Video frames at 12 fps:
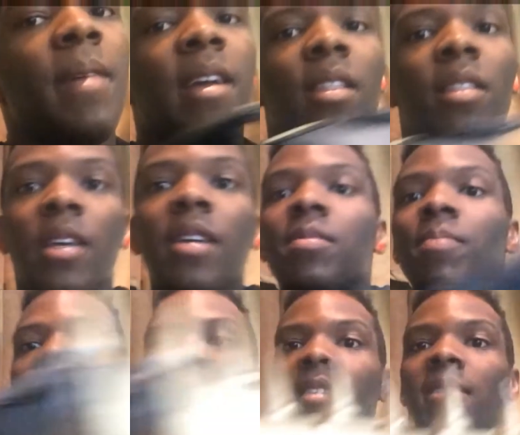to make these
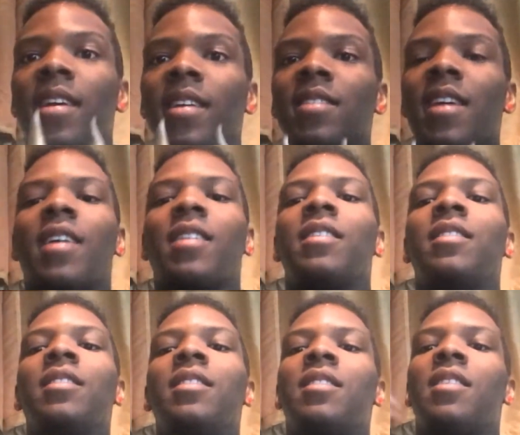spikes. Exactly.
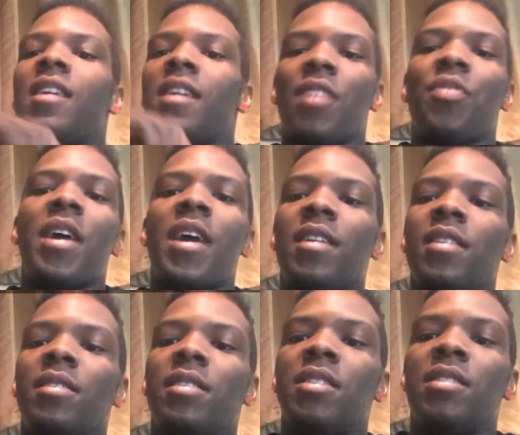I got
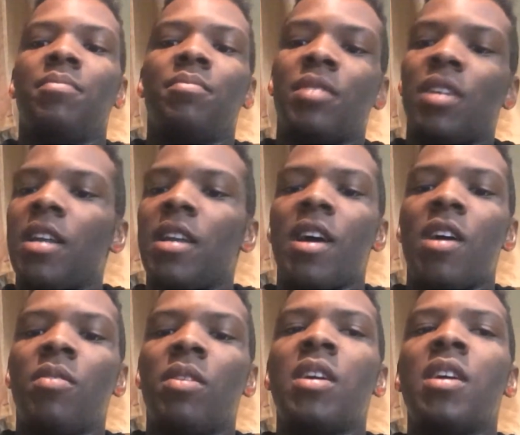that, cut it
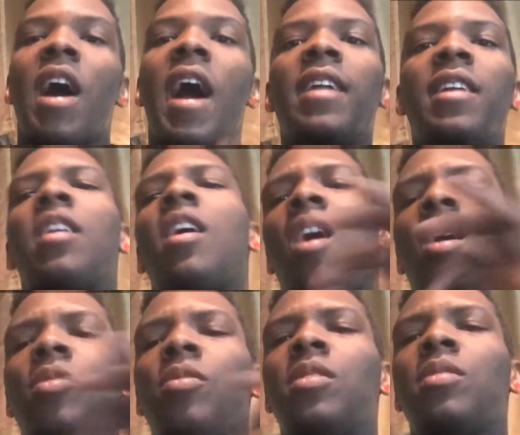out. I did
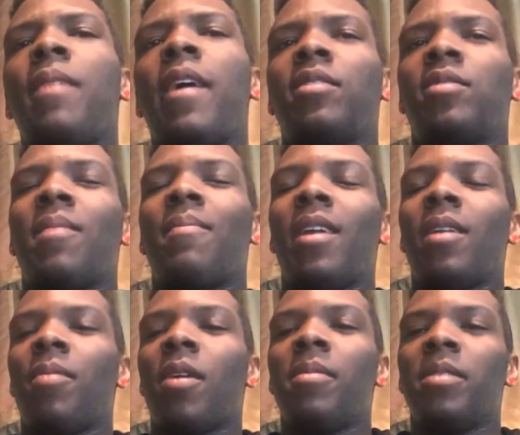hot glue the spikes, so I
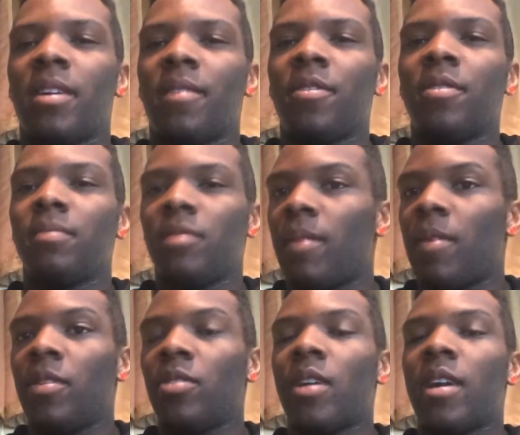made it probably tougher, and
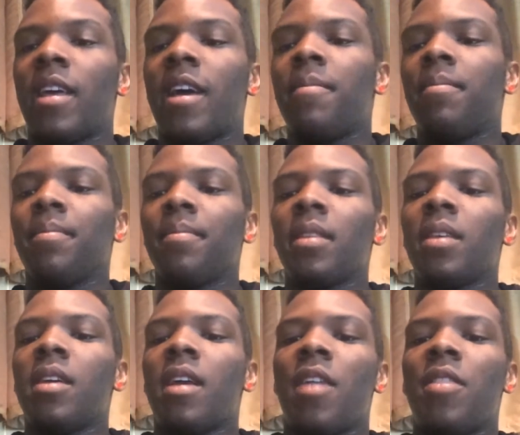I want to try that.
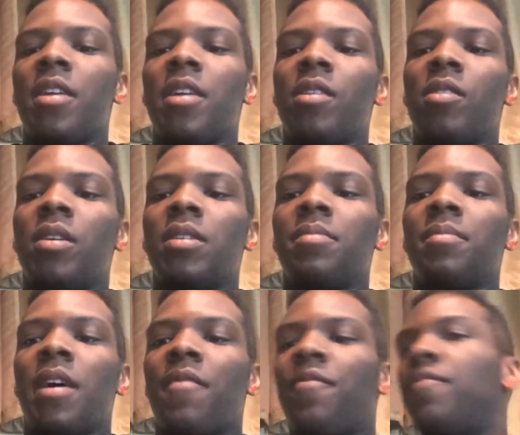And then, you know,
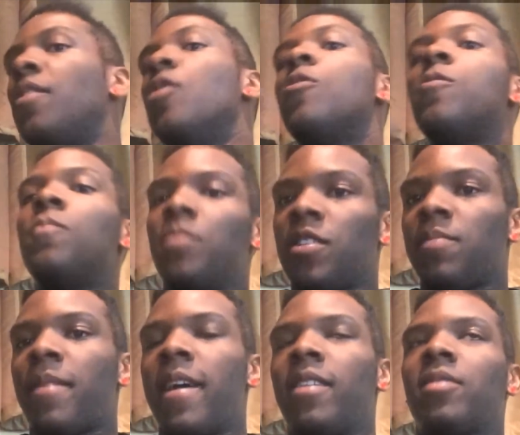I foamed
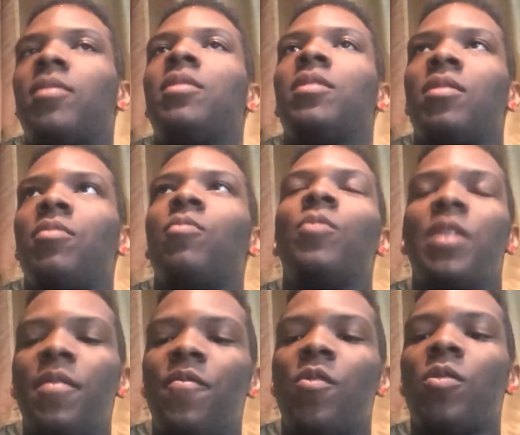the spikes so, you know,
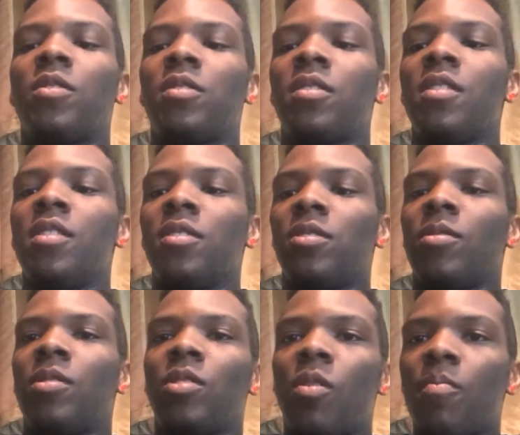reinforced,
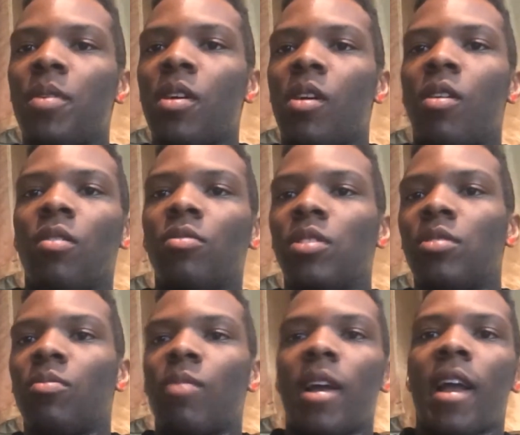so don't be all
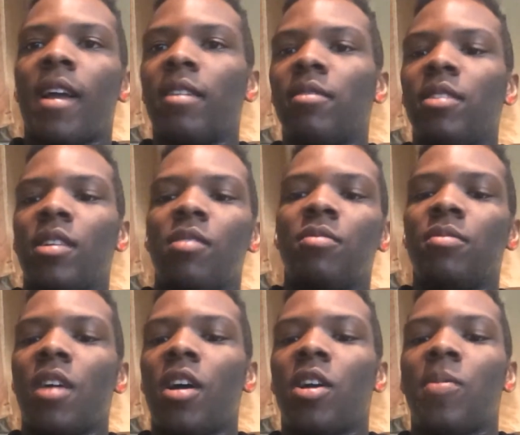just right. I could, you
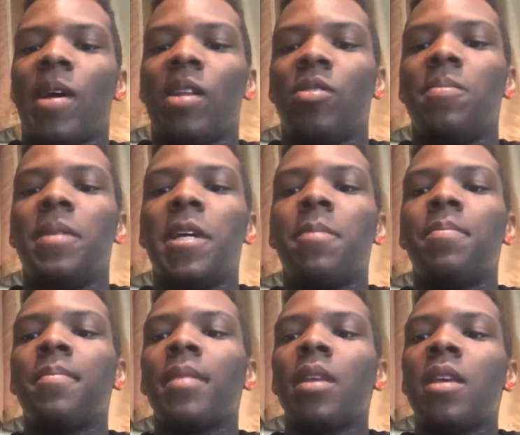know, knock it out a little bit.